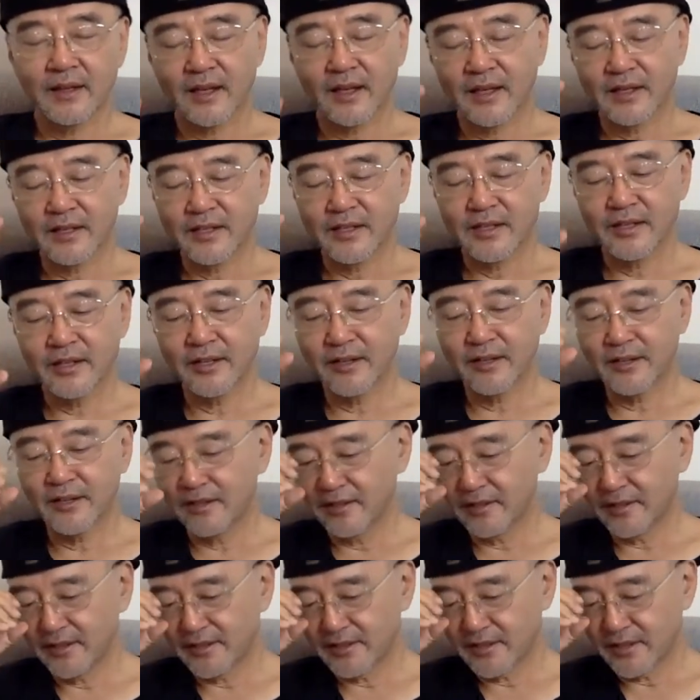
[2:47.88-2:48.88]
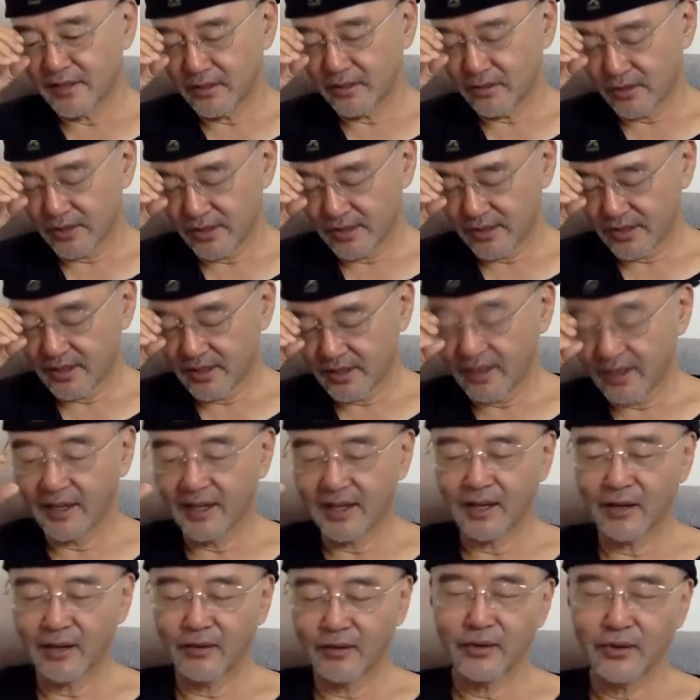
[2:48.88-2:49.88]
And here, it's interesting
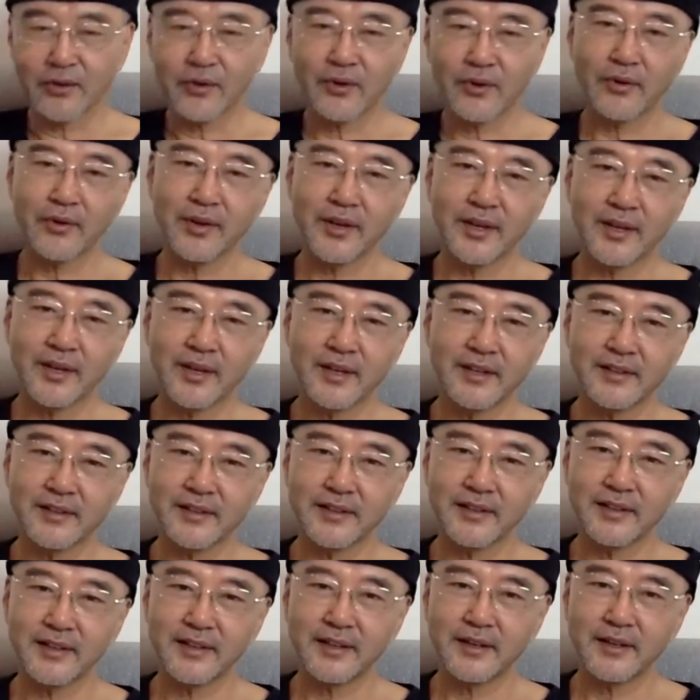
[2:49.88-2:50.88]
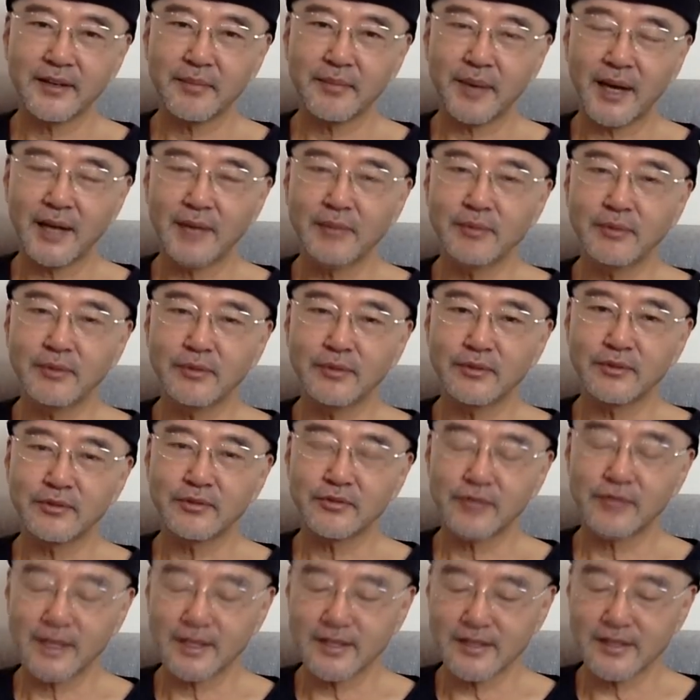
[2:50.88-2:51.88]
how the Korean Bible
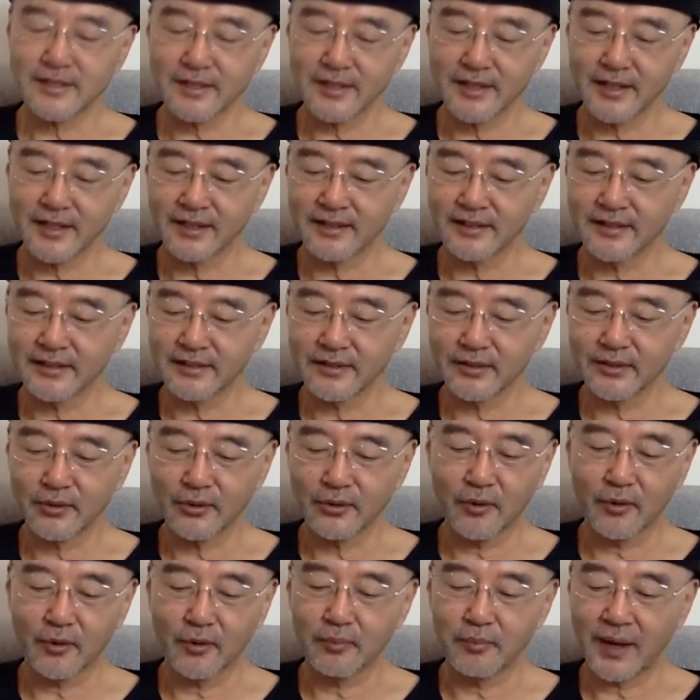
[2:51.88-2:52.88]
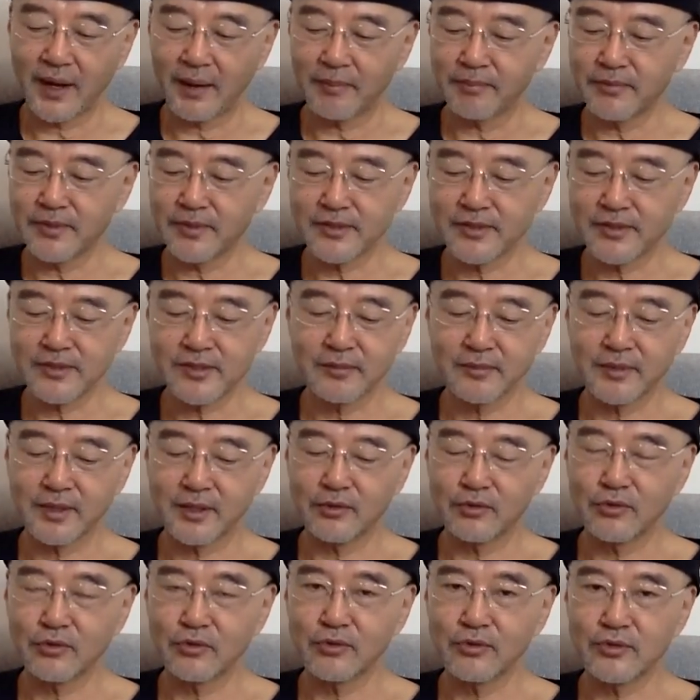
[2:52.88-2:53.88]
translate the whole baptism
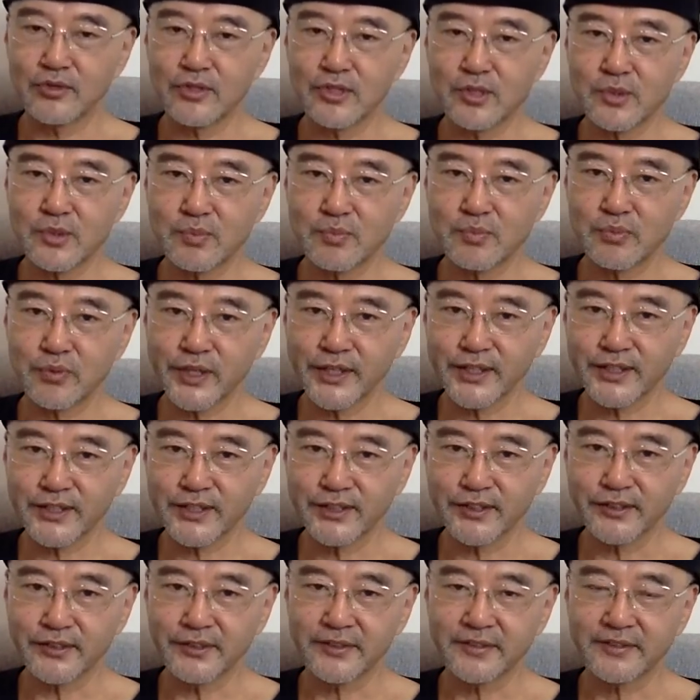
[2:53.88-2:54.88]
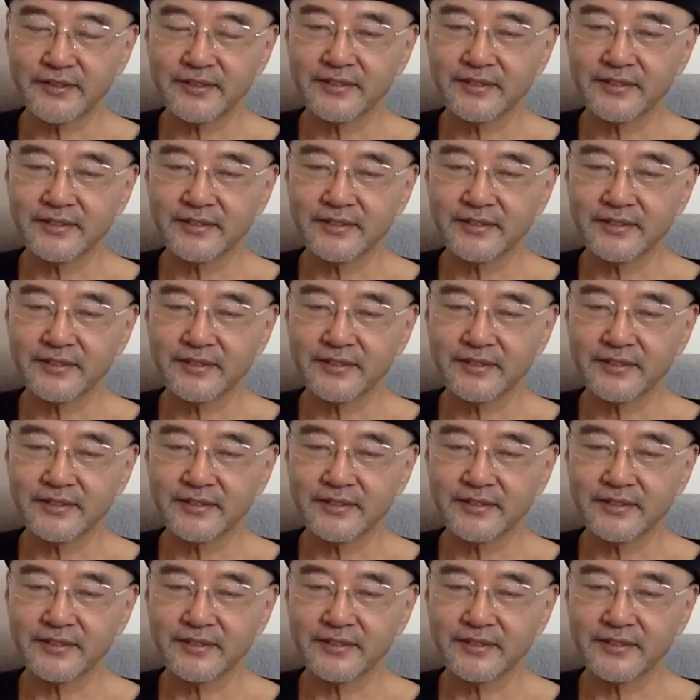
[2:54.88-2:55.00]
into sprinkle.